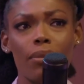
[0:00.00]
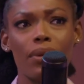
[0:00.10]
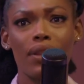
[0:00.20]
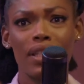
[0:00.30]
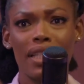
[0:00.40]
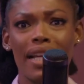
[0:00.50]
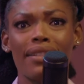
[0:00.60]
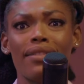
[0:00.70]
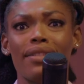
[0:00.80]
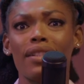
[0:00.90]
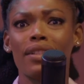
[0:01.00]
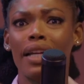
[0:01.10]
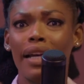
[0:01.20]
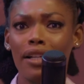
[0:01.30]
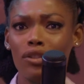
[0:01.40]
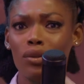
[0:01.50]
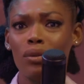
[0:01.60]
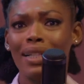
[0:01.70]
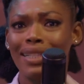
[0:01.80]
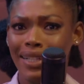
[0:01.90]
but yet still I had
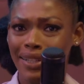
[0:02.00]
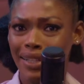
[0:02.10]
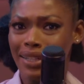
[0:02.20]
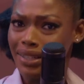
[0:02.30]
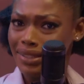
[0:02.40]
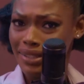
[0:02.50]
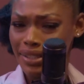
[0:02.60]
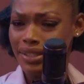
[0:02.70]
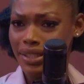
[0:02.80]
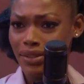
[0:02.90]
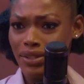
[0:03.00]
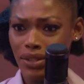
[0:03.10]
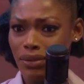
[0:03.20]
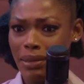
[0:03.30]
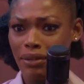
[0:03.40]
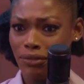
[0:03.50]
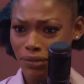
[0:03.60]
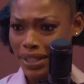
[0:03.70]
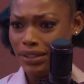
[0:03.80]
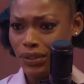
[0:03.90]
no idea that it existed until my
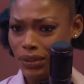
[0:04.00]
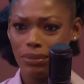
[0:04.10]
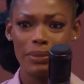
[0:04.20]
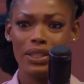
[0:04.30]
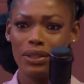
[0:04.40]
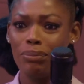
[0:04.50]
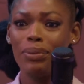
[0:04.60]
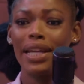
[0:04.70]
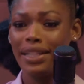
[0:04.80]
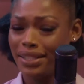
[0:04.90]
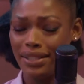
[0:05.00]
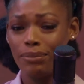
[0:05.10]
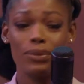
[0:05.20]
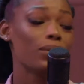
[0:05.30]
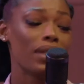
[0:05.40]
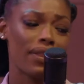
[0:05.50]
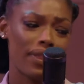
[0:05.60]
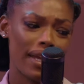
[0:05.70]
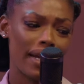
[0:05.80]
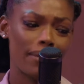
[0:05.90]
friend took me to paint the building
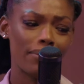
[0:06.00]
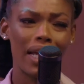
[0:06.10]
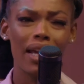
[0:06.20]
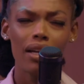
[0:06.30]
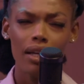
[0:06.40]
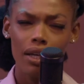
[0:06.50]
there. And I'm like,